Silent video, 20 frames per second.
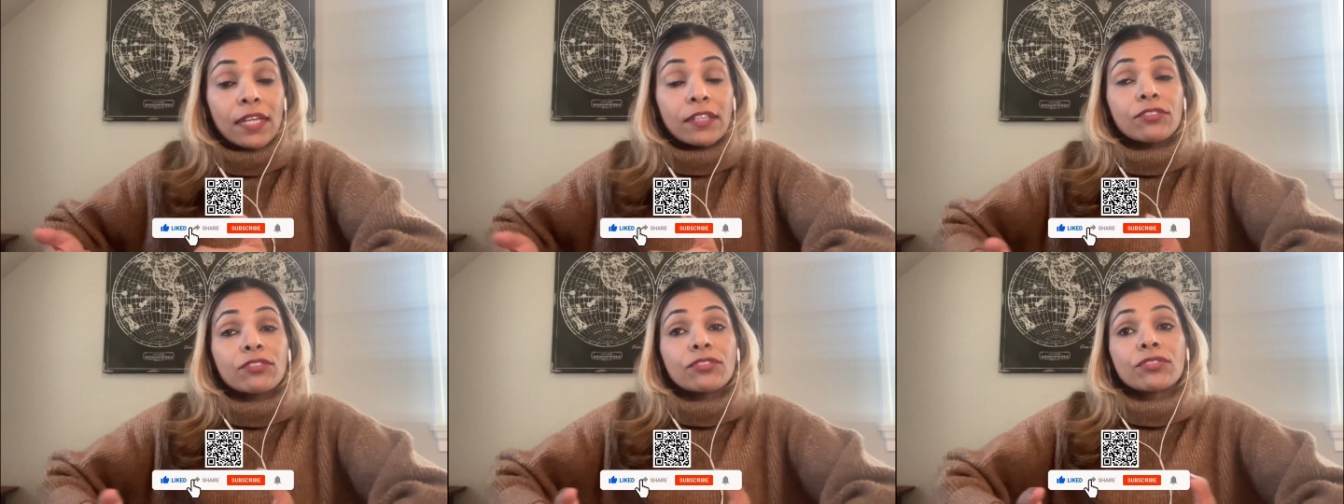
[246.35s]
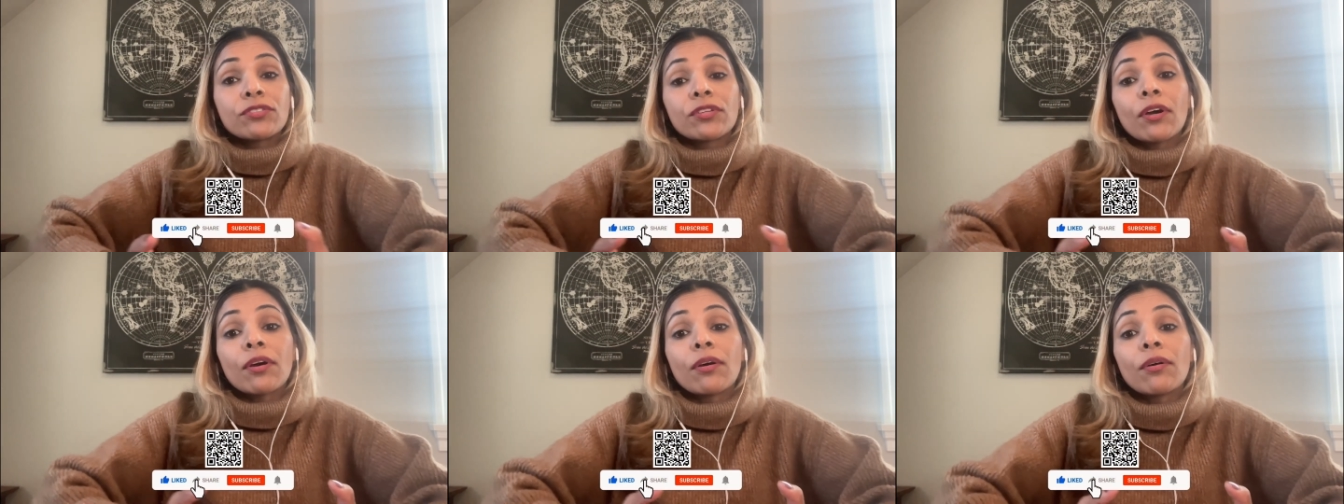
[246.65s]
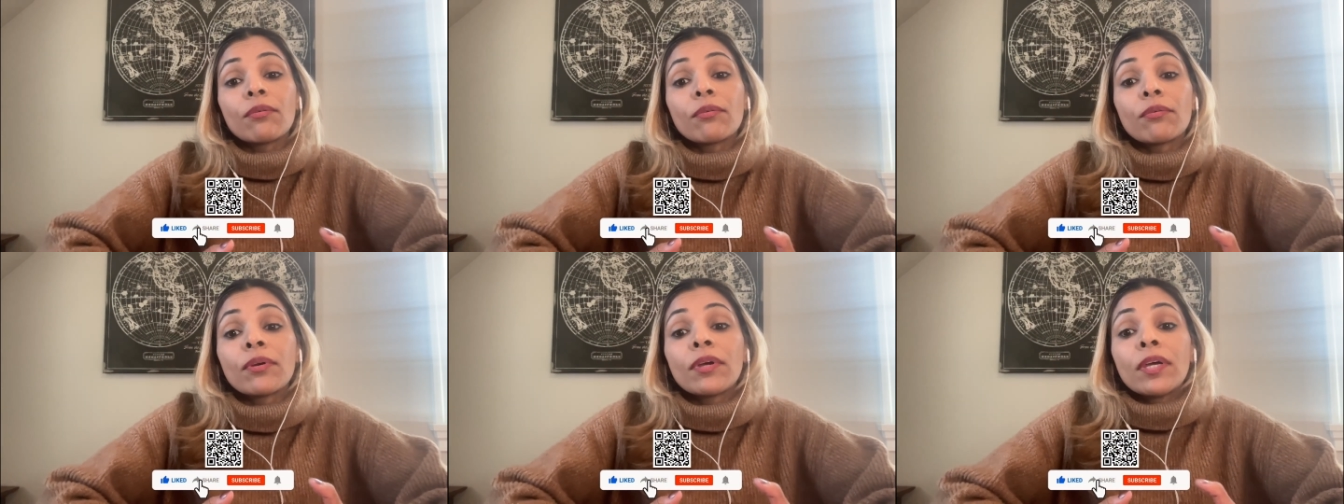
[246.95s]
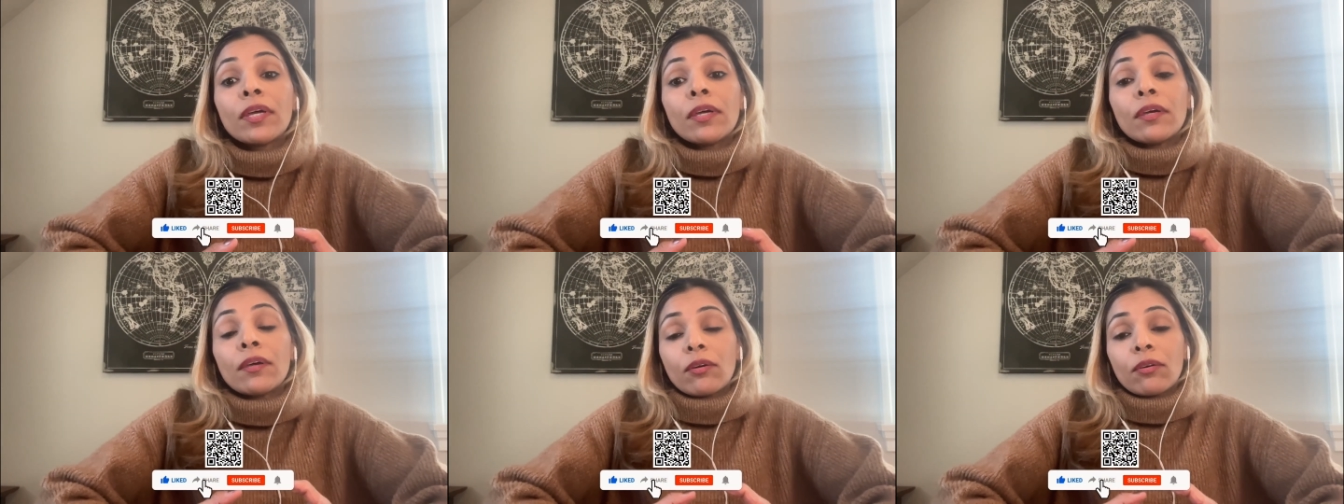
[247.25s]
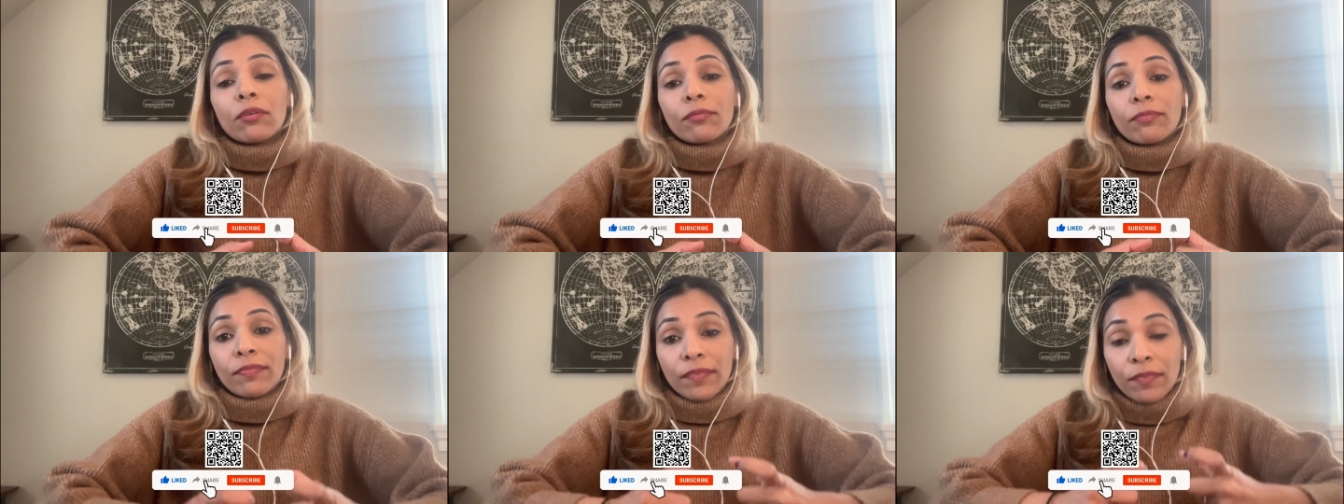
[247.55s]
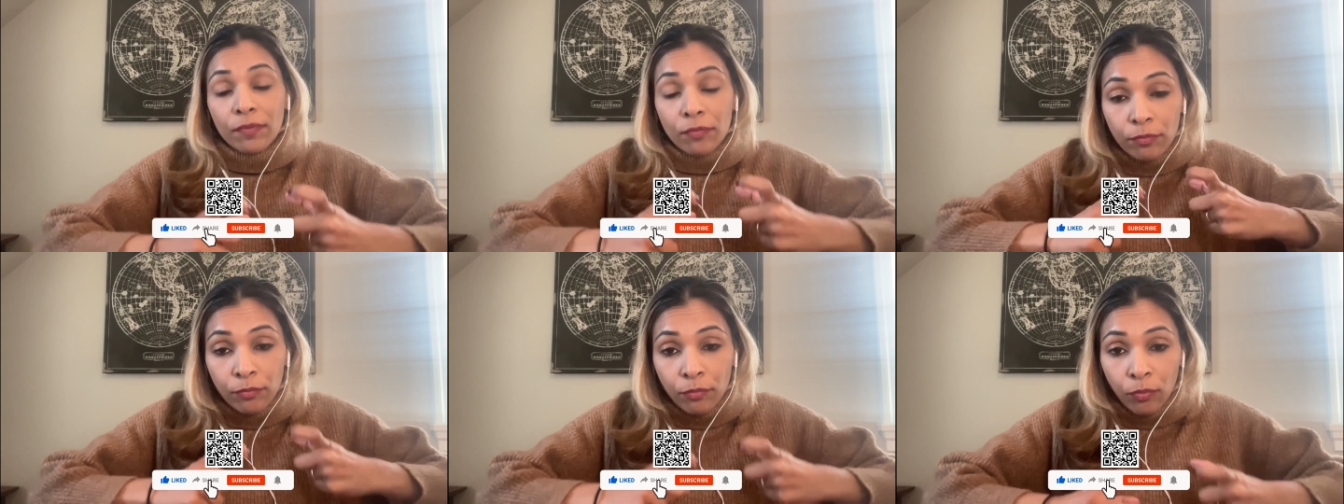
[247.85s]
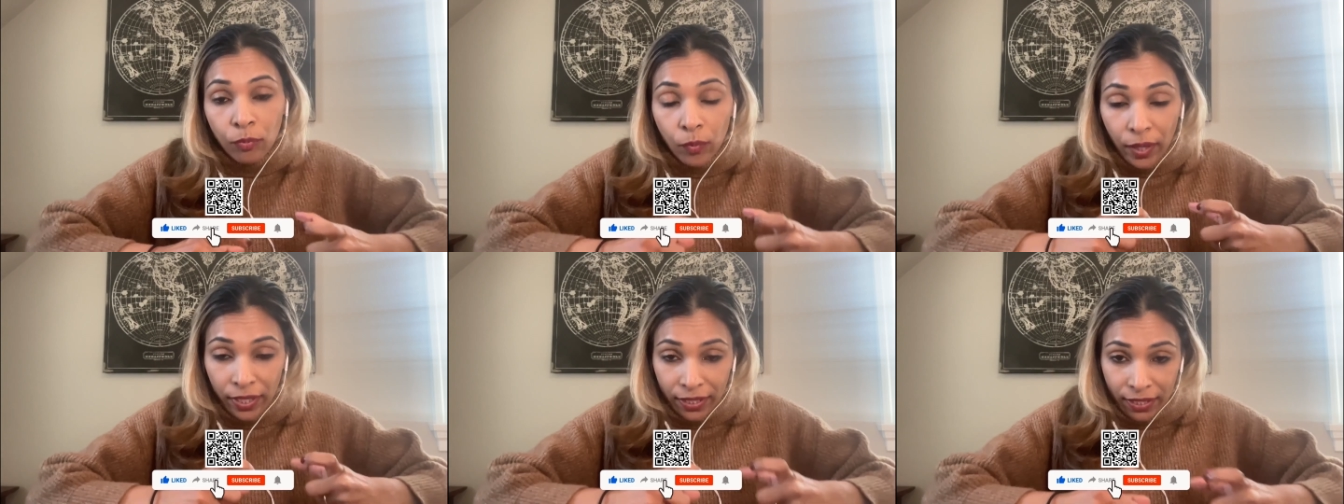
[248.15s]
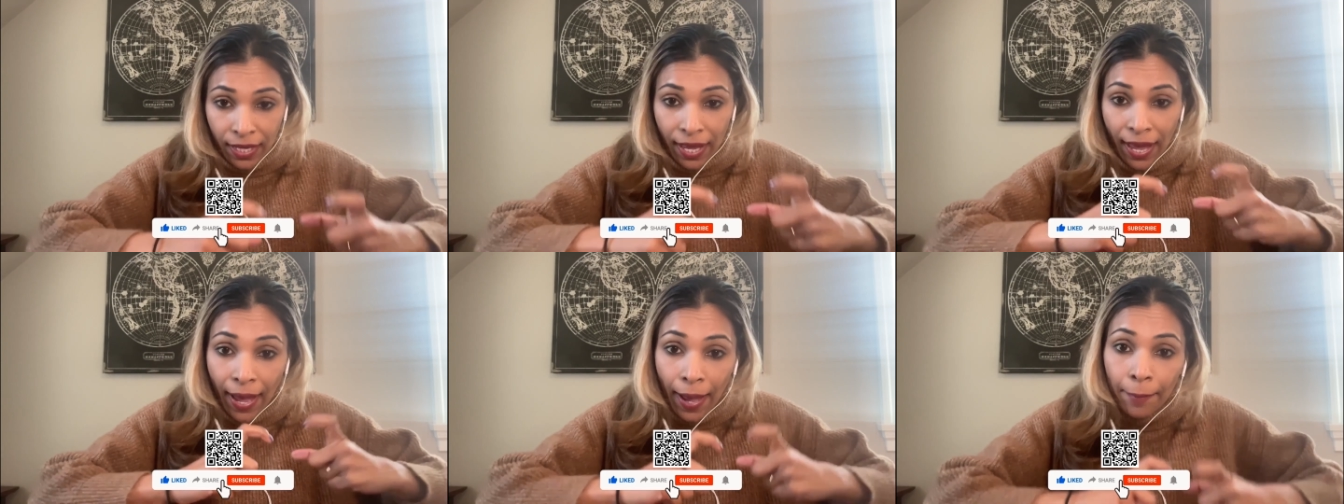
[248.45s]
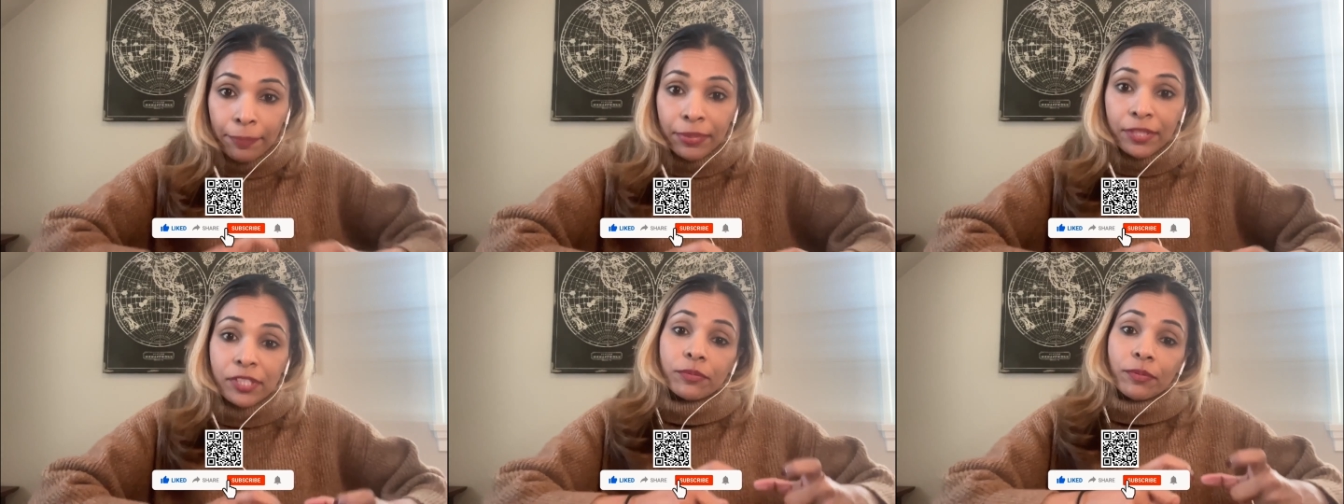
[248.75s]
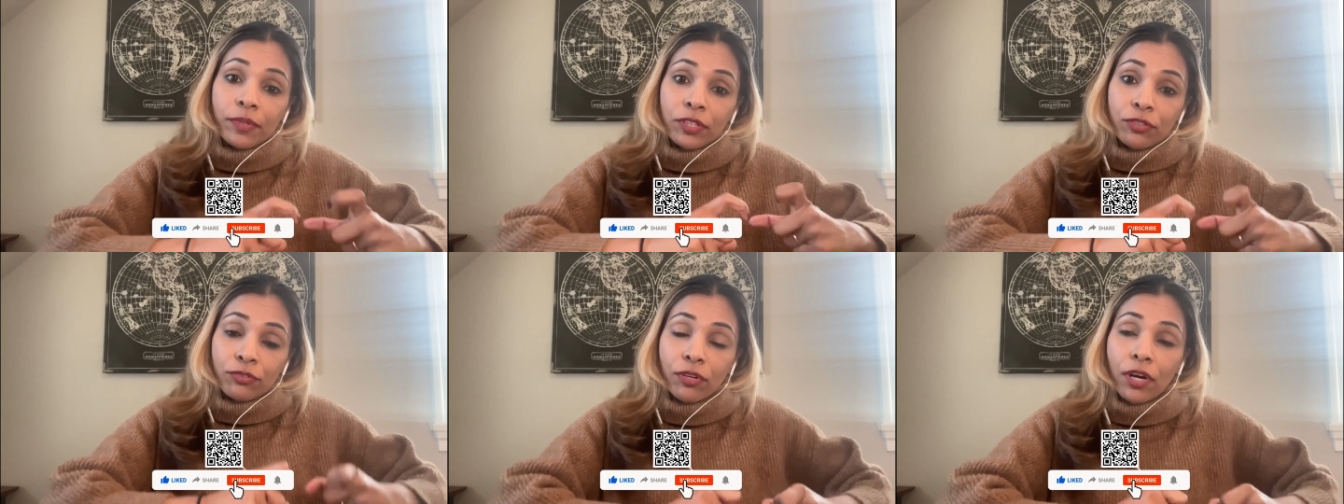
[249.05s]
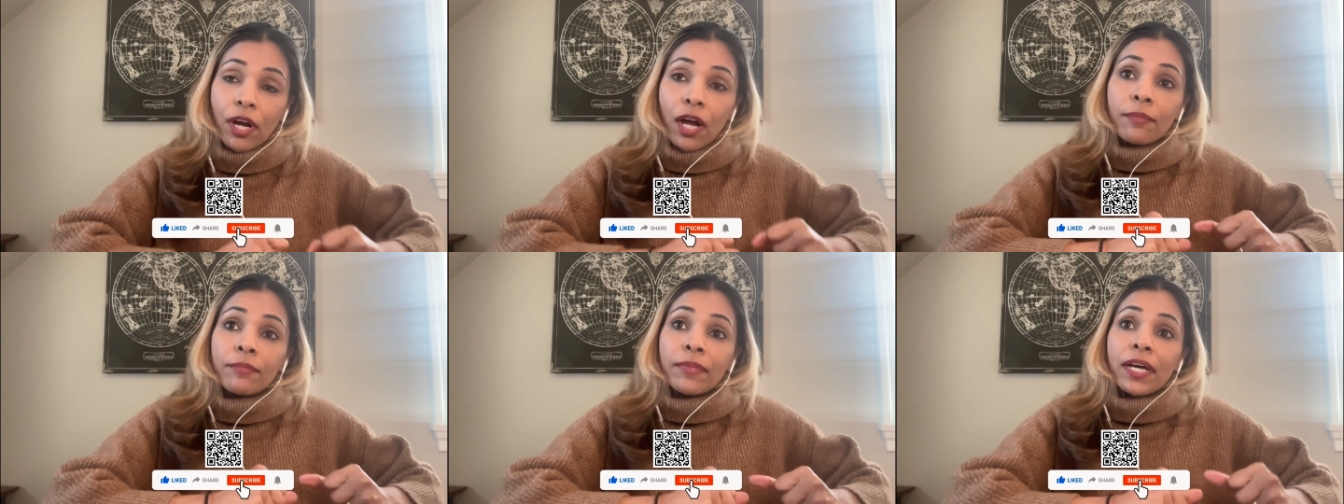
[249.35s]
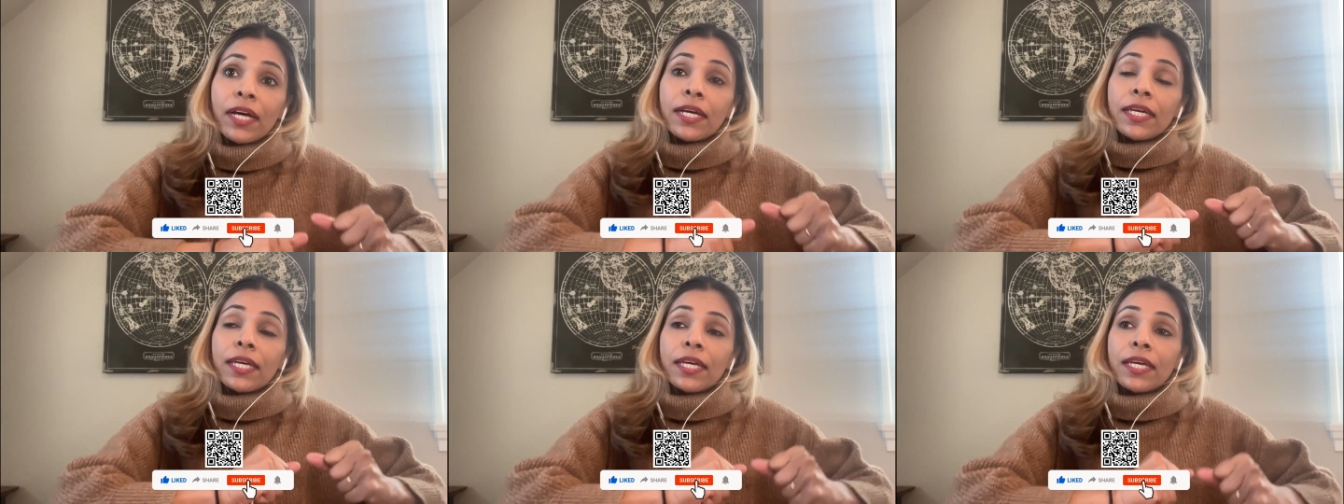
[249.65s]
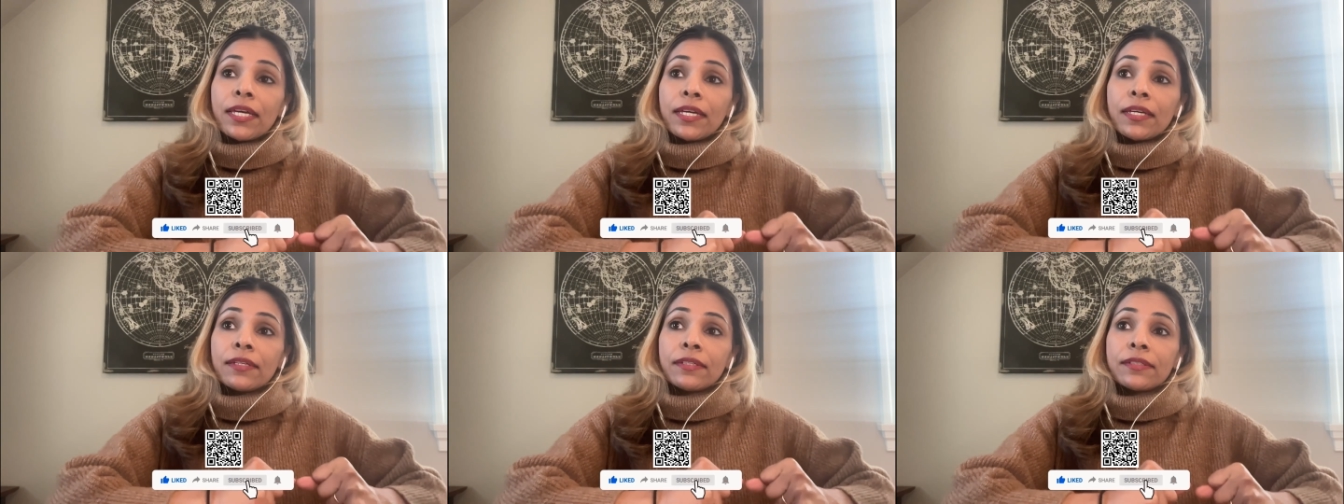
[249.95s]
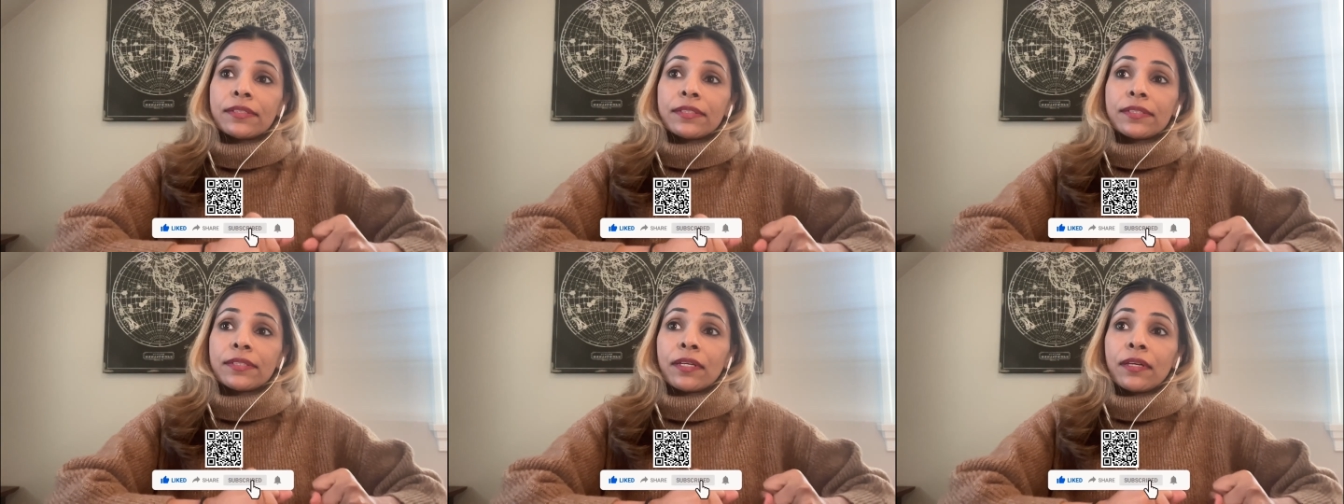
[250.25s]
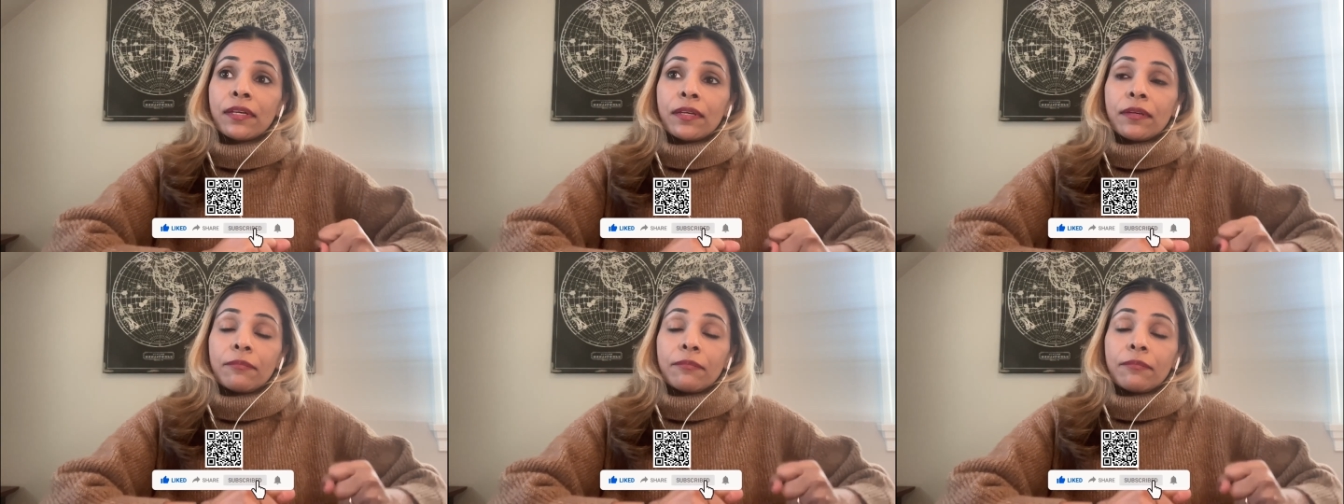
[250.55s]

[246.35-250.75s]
And so what happens with trauma is